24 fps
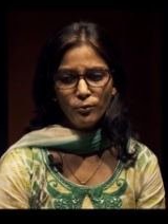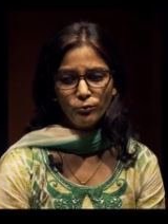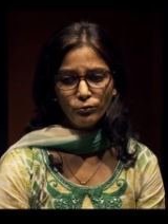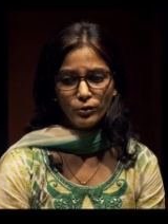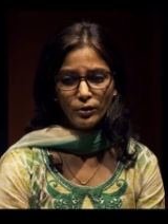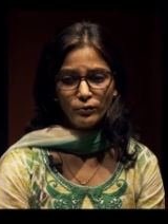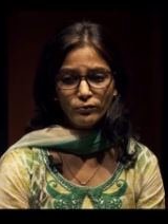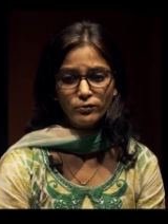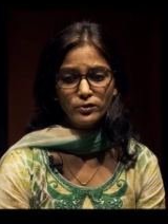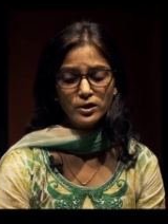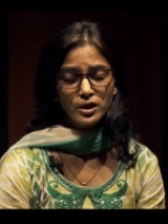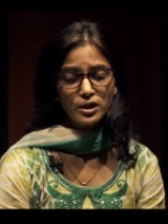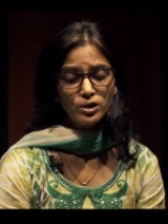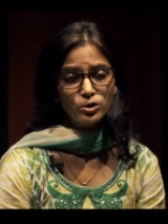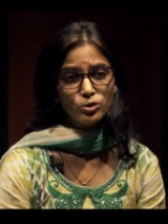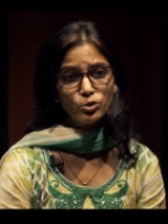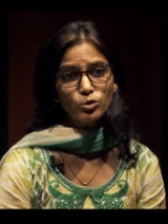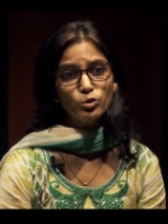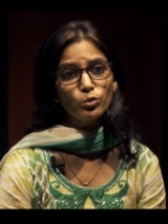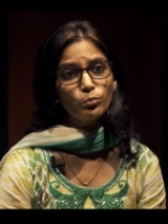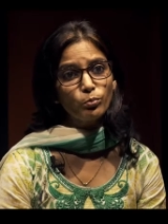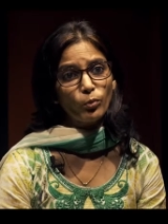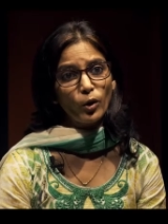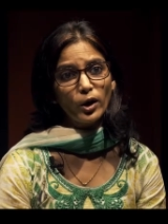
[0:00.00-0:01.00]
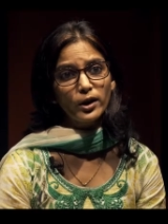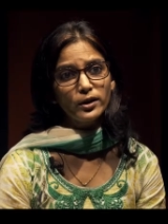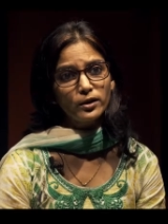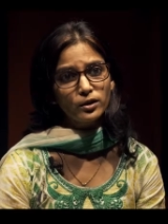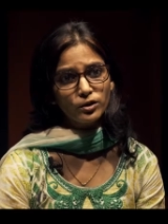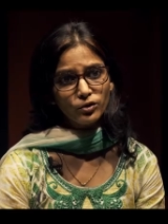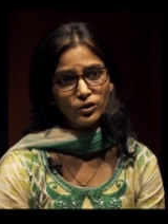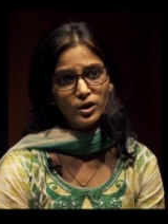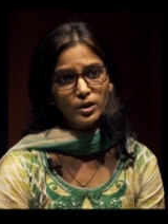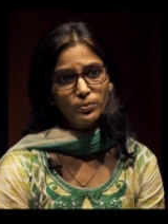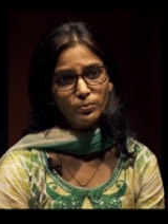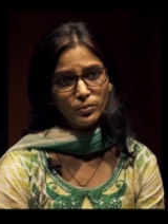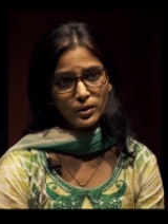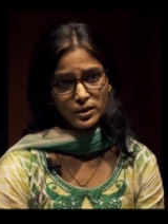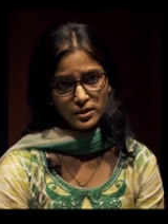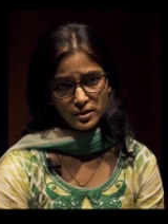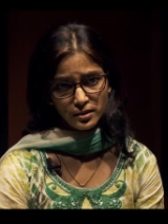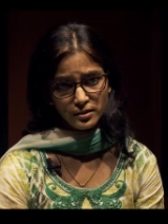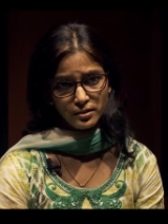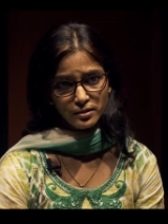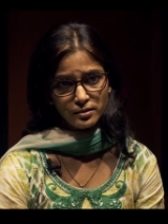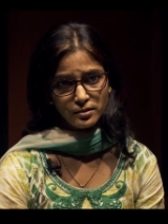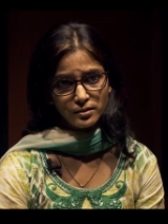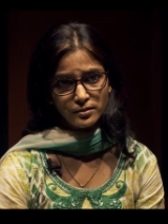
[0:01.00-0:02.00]

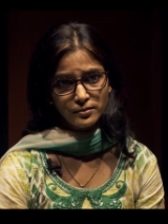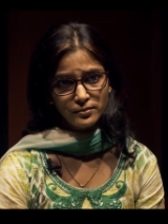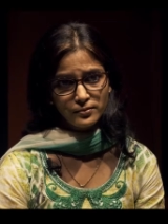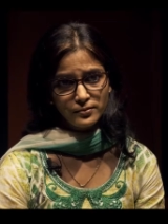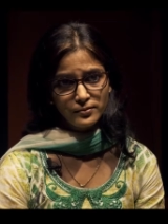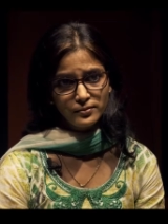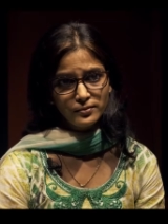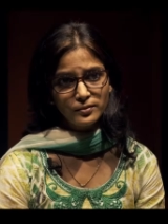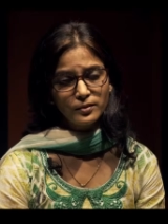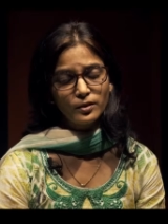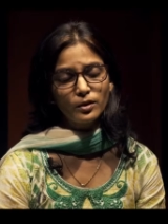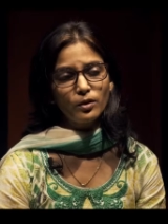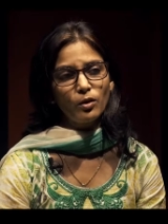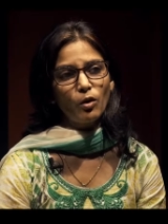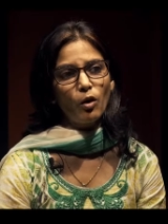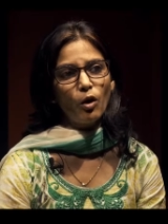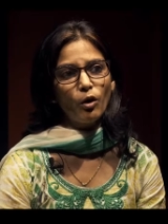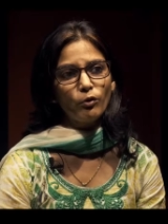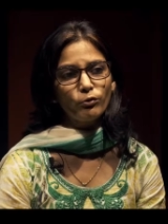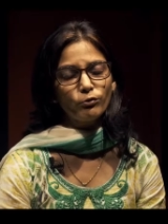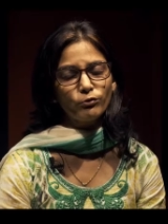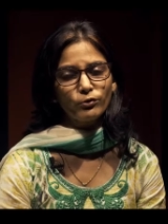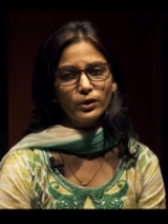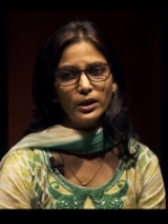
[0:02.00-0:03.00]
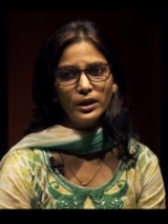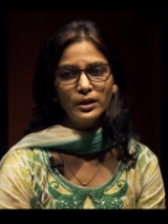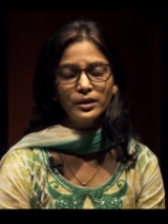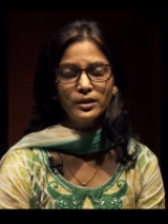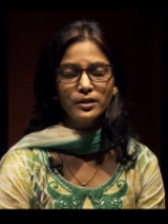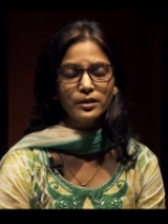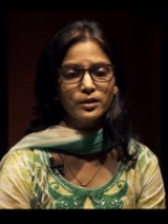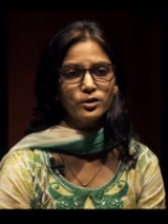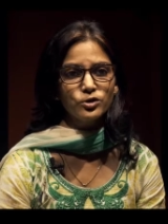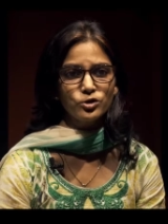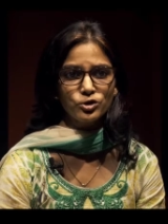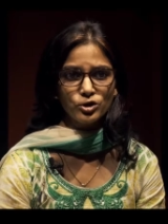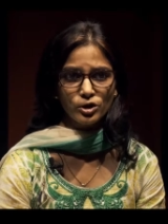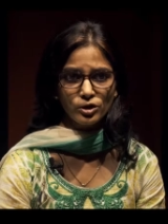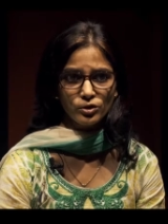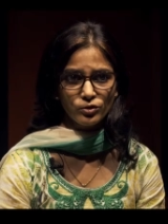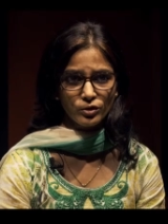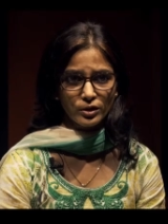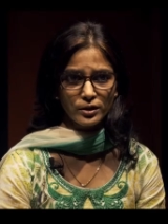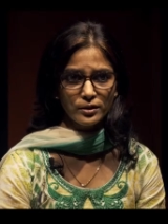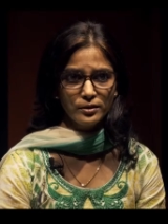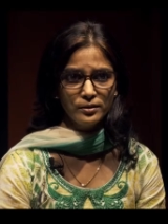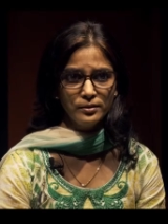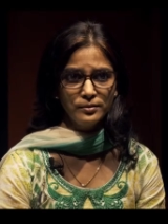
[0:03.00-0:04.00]
52.3% of Indian
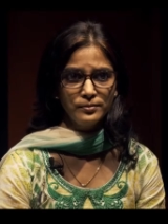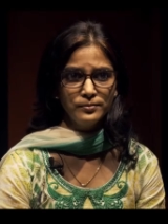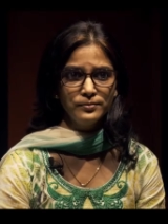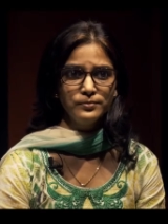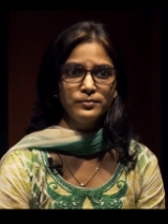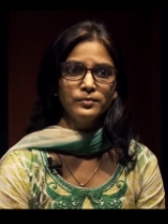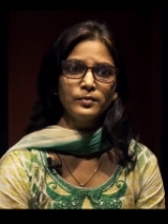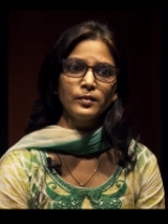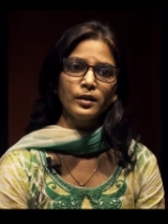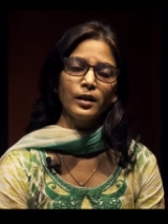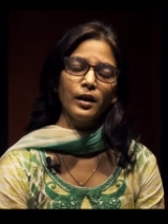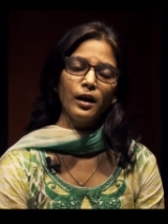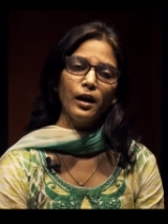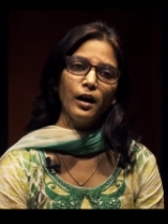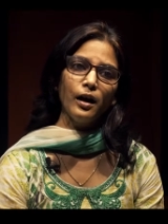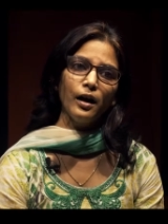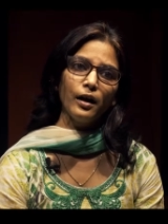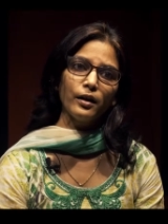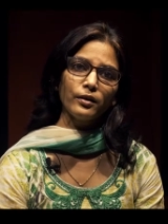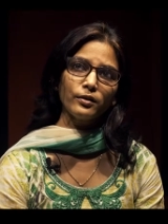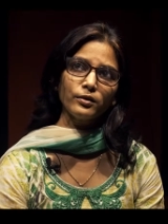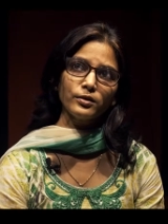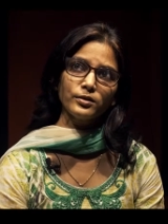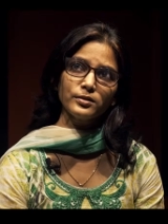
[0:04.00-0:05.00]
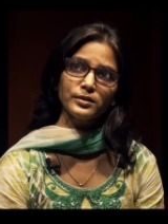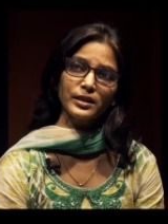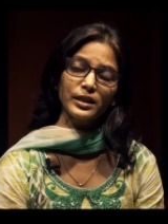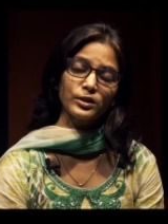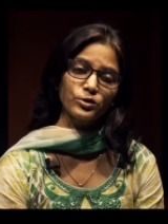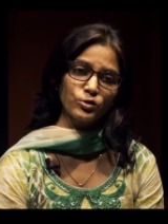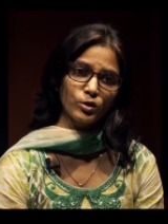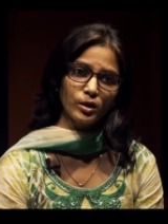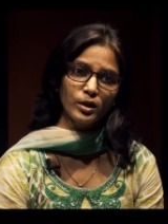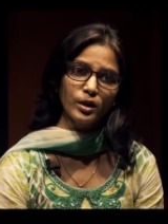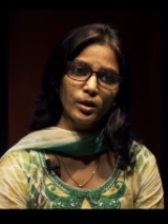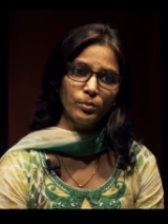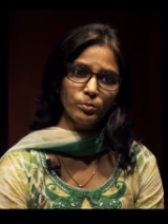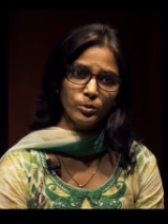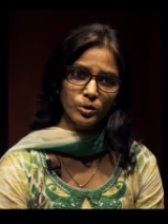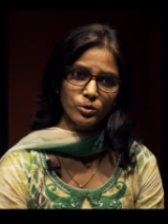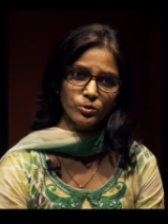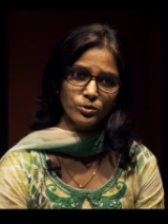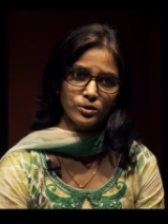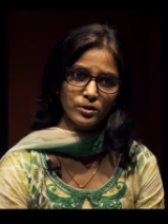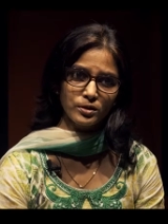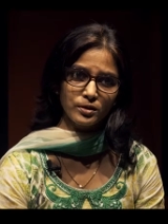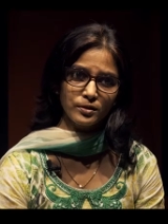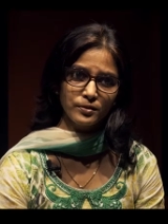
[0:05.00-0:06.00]
children are sexually
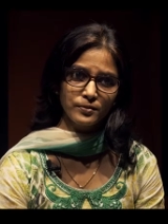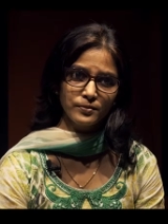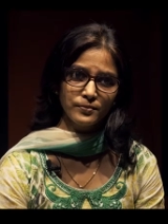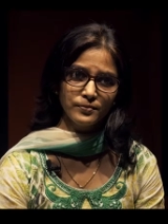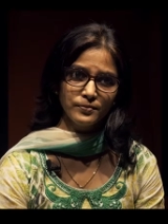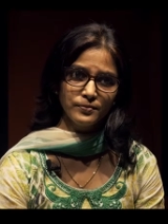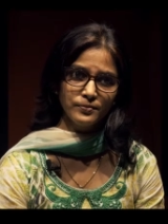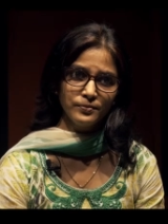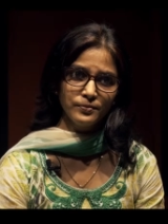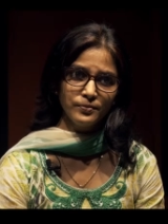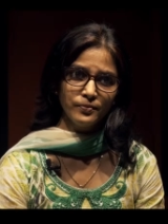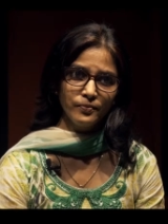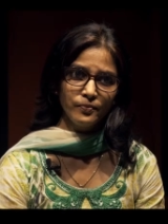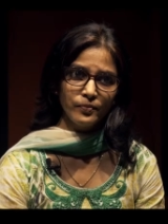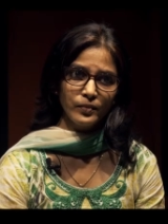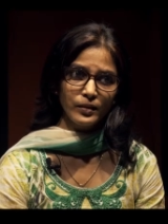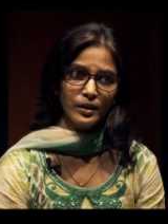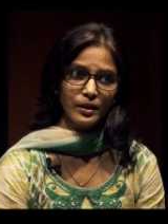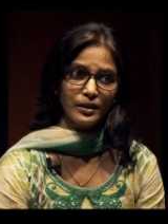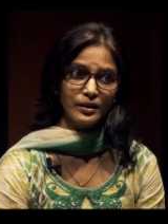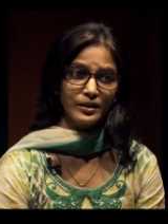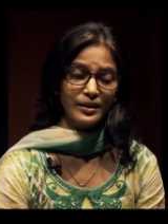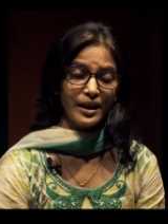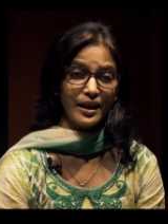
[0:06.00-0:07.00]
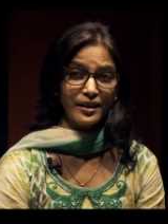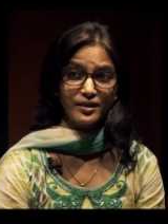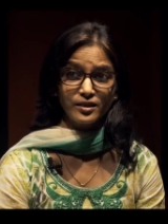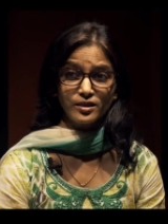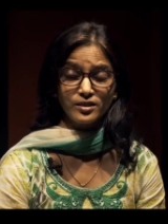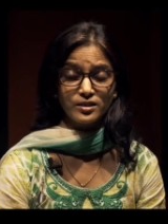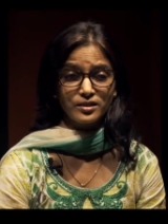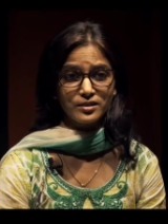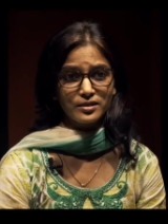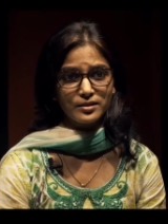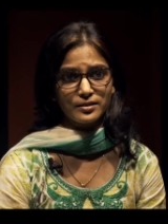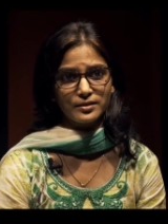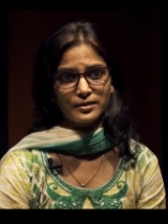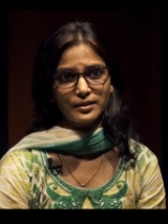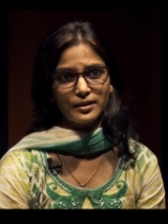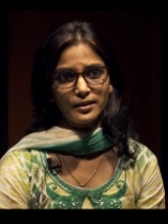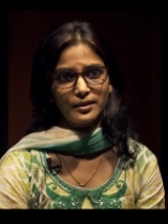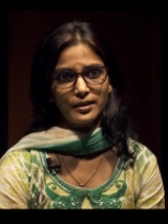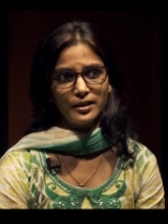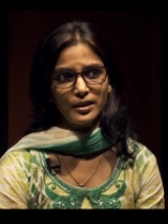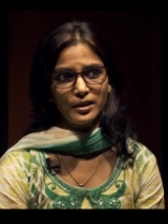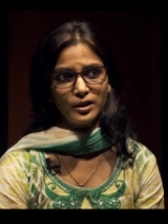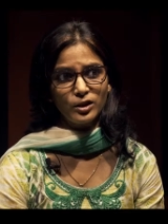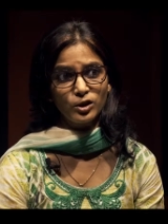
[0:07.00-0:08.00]
abused. That is
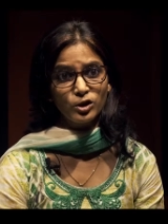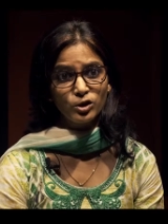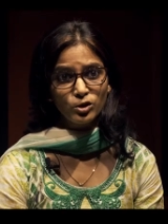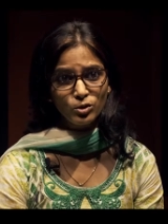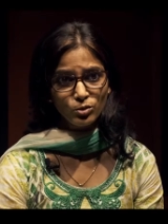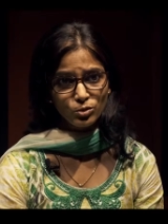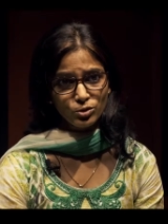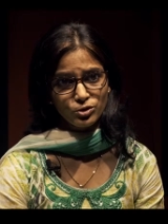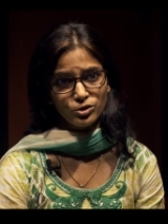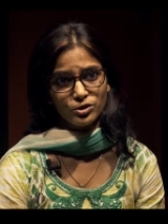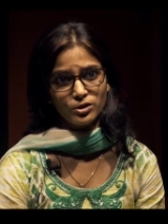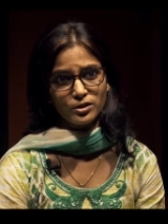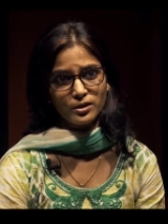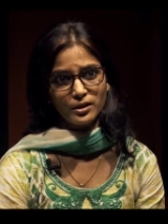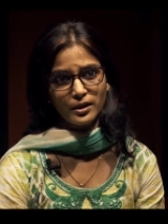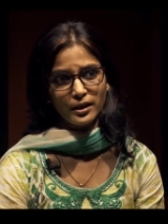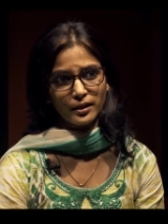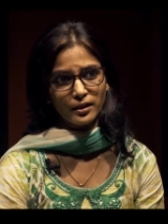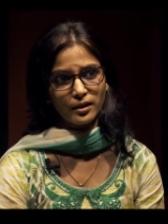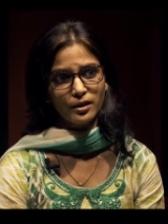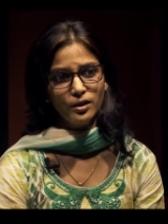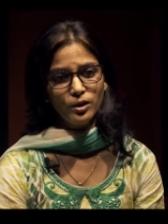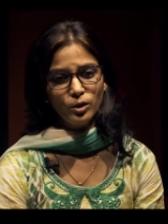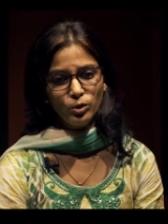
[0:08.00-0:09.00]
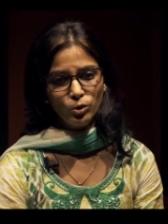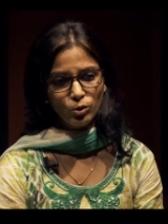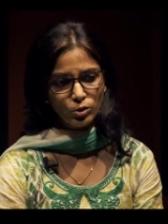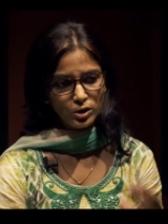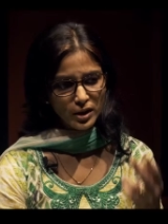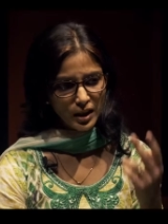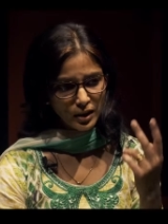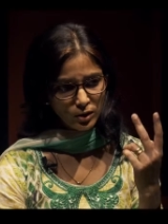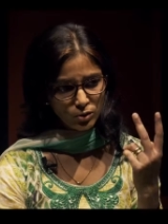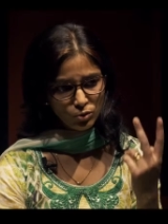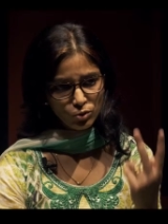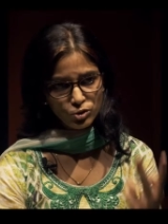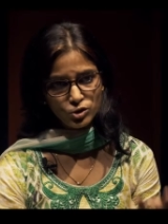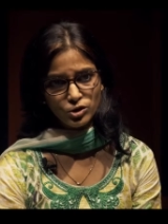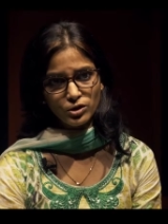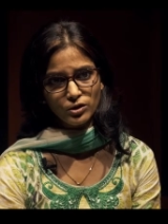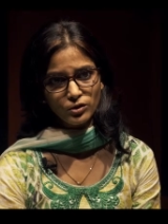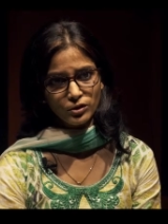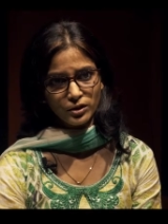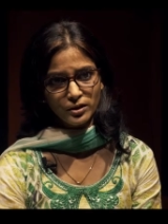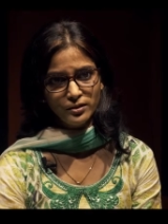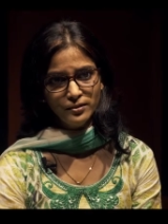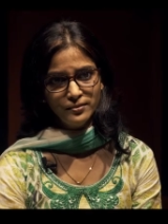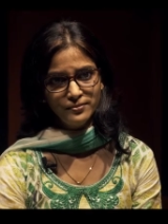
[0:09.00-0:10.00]
huge. Like, you take two
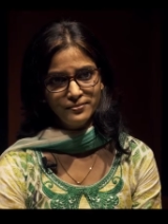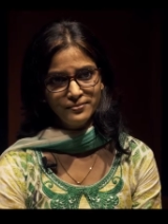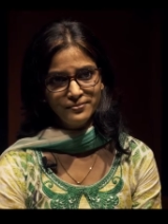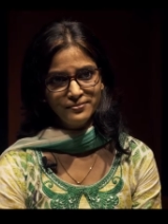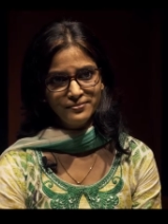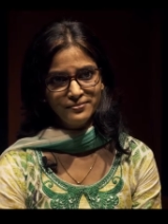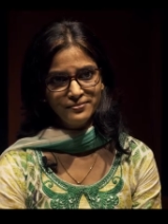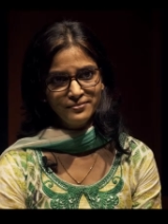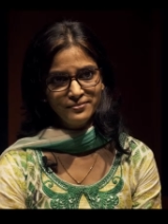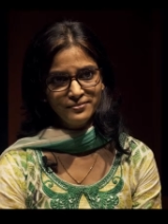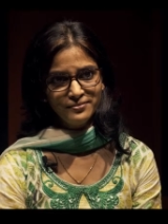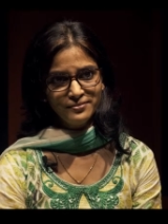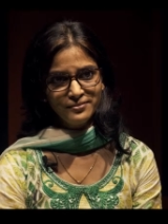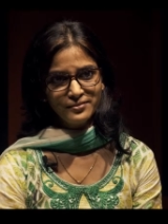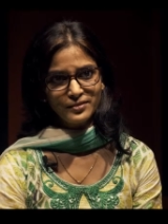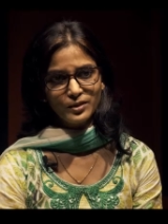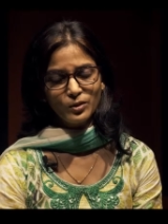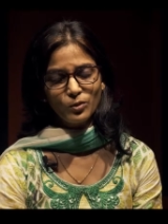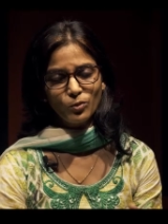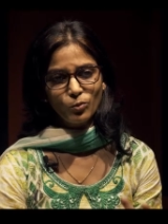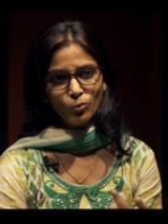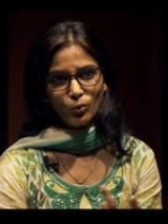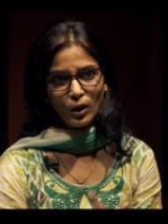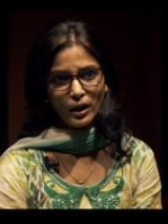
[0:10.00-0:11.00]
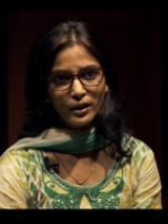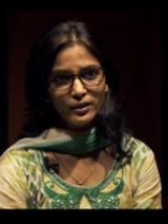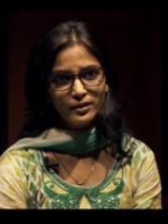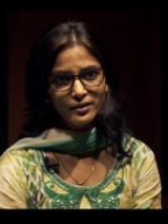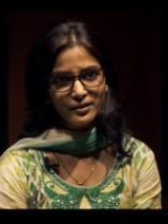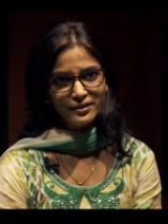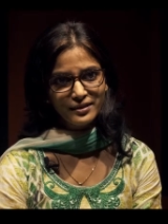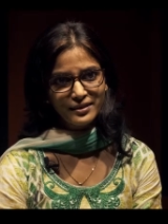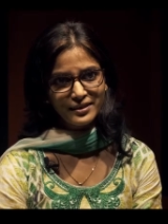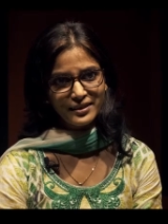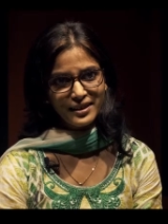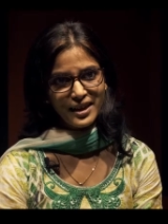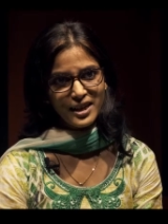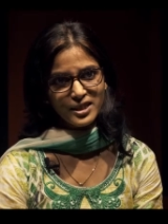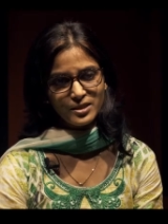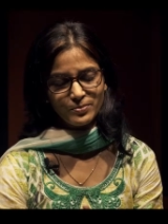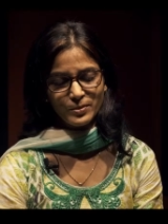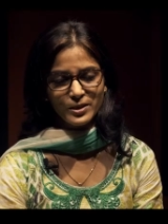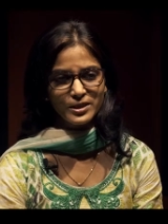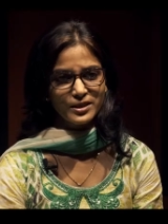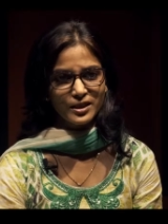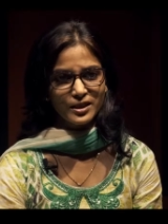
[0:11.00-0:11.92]
children, one has been